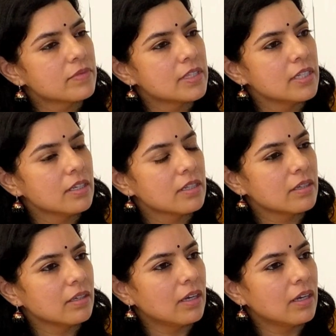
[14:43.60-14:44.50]
See,
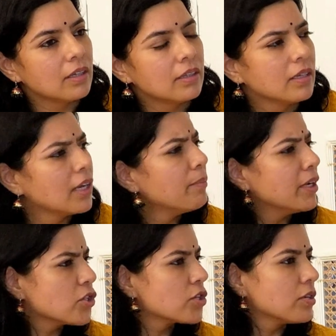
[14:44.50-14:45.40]
I think I
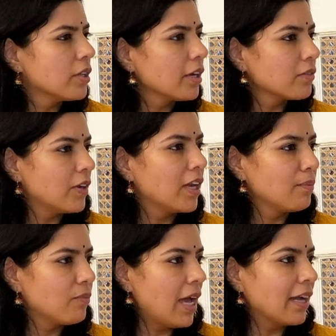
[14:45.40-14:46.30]
mentioned that when
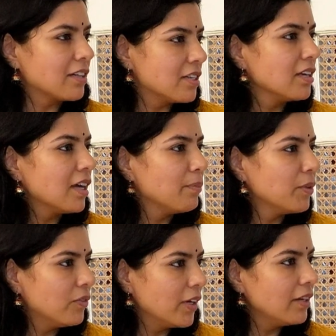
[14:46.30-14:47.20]
I'm acting, I'm
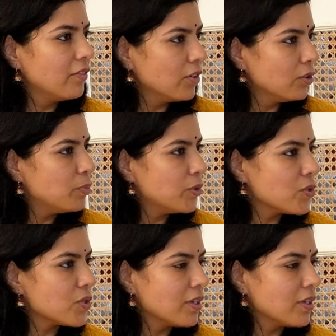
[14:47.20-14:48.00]
a very real person,